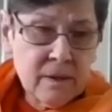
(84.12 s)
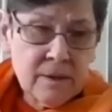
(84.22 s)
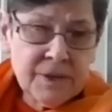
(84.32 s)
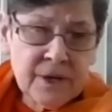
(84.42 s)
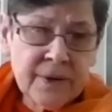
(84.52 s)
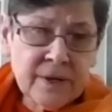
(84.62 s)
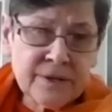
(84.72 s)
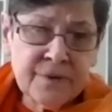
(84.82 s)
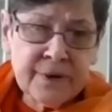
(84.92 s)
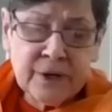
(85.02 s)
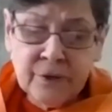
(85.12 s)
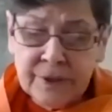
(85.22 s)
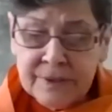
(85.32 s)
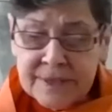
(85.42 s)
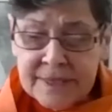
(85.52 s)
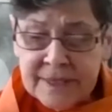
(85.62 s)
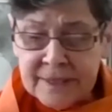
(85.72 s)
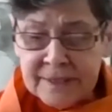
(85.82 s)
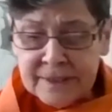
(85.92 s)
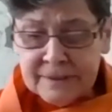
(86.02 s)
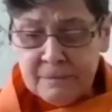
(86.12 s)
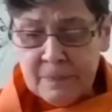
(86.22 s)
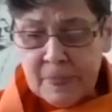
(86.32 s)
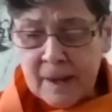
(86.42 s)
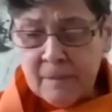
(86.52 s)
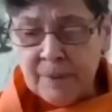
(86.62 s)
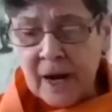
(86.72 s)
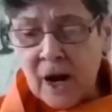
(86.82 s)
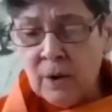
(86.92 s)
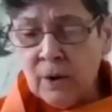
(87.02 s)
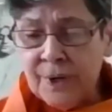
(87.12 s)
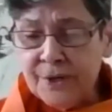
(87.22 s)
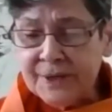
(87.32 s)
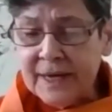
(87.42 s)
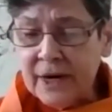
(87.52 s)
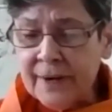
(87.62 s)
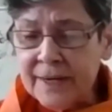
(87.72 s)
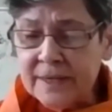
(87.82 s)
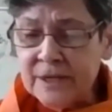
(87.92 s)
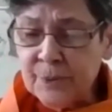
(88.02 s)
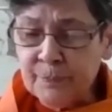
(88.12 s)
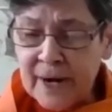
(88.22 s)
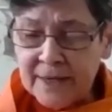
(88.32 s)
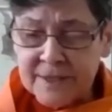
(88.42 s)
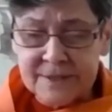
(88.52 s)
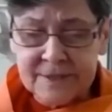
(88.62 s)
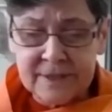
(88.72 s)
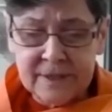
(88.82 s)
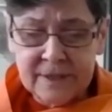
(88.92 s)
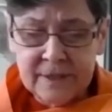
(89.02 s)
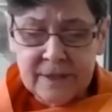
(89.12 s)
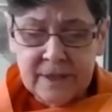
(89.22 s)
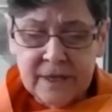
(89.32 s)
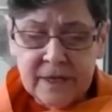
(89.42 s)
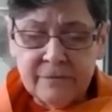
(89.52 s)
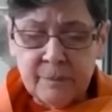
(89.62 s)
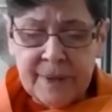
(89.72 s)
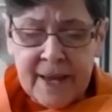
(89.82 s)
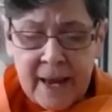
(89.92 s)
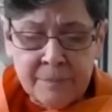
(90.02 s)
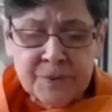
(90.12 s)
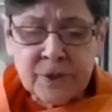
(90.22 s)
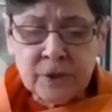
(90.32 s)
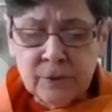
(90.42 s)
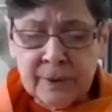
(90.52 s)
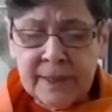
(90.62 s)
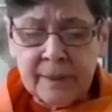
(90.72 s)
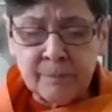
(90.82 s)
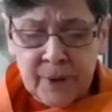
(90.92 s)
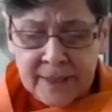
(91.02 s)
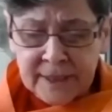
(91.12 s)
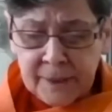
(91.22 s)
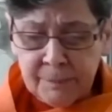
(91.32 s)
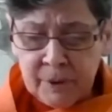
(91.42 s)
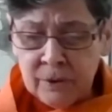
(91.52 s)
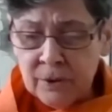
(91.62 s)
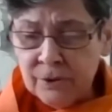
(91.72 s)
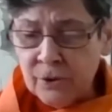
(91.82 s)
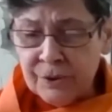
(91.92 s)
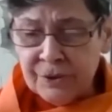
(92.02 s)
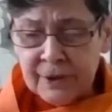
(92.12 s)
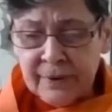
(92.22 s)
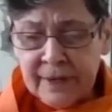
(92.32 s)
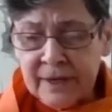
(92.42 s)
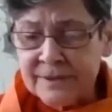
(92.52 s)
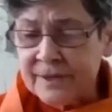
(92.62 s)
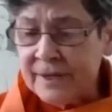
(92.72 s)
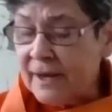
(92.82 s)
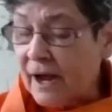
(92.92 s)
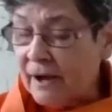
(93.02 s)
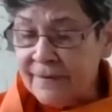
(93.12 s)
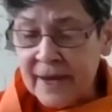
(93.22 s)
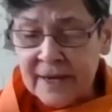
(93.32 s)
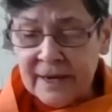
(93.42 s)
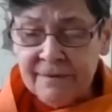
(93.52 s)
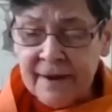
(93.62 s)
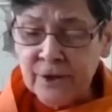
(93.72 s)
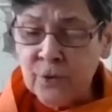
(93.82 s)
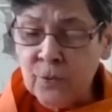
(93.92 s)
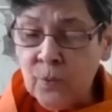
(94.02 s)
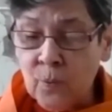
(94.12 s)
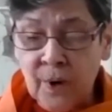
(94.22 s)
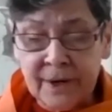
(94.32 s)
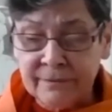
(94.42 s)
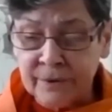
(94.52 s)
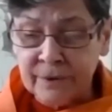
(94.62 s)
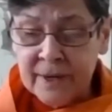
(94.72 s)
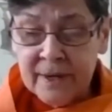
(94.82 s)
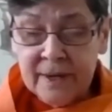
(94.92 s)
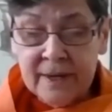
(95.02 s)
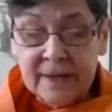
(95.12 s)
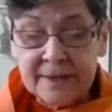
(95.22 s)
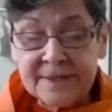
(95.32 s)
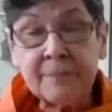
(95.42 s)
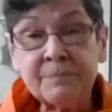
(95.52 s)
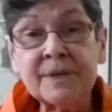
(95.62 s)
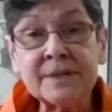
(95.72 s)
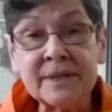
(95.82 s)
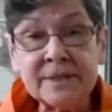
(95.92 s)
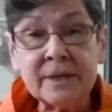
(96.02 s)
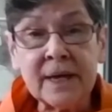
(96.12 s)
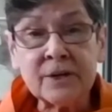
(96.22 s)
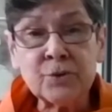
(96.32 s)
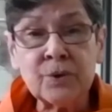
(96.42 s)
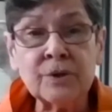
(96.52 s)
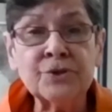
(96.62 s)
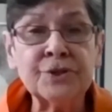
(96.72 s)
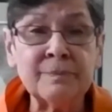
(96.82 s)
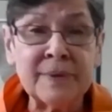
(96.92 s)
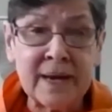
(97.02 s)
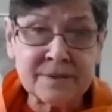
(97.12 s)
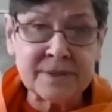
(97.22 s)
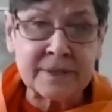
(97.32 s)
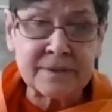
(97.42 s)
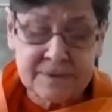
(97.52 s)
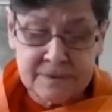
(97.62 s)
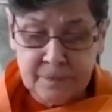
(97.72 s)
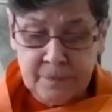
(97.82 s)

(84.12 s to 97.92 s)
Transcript: Theory is very good indeed, but how are we to carry it into practice? If it be absolutely impracticable, no theory is of any value whatever, except as intellectual gymnastics.